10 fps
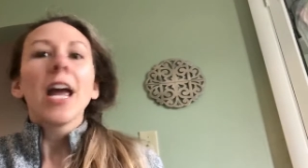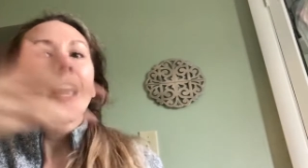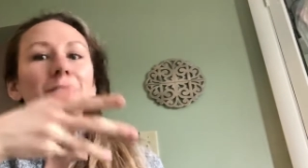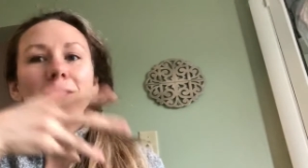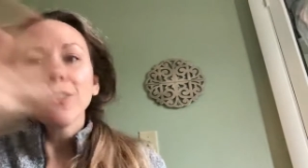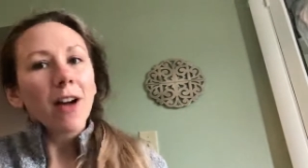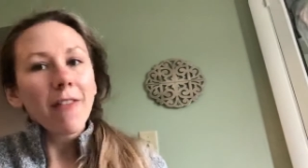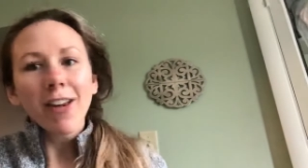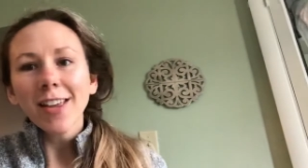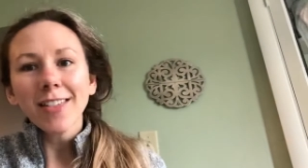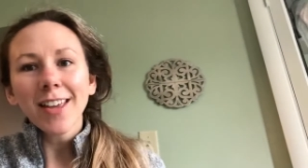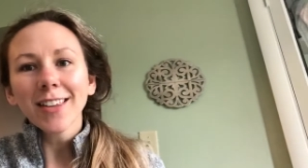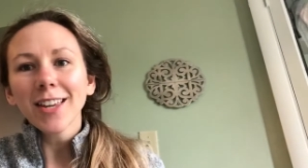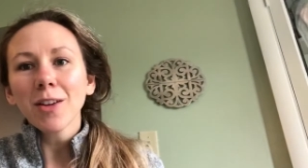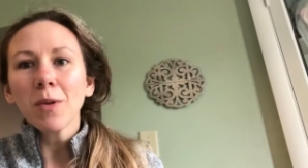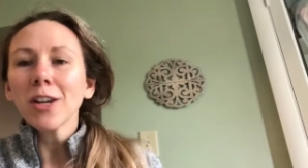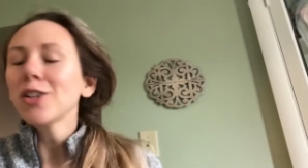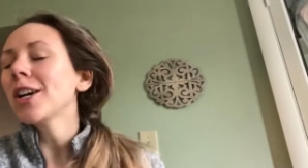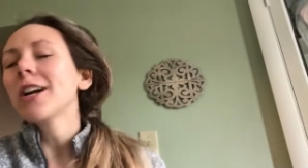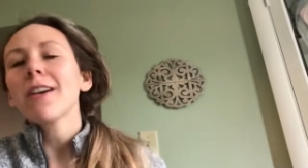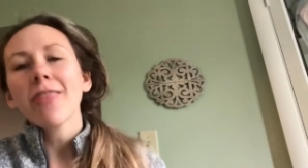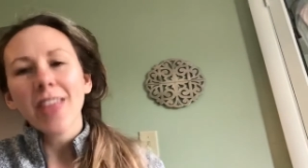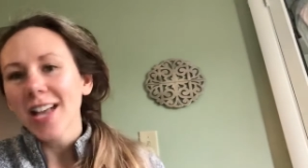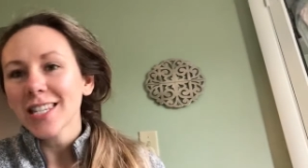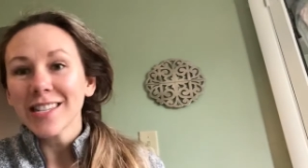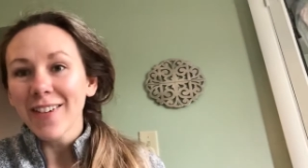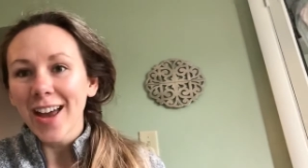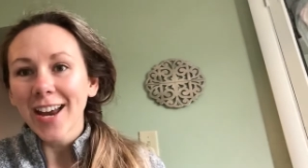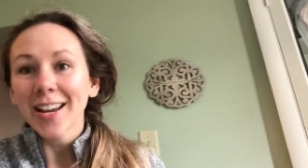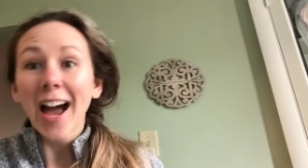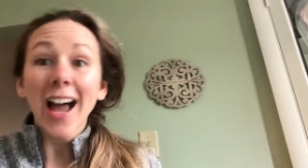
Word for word: If you don't have anything that you want to share, that's fine.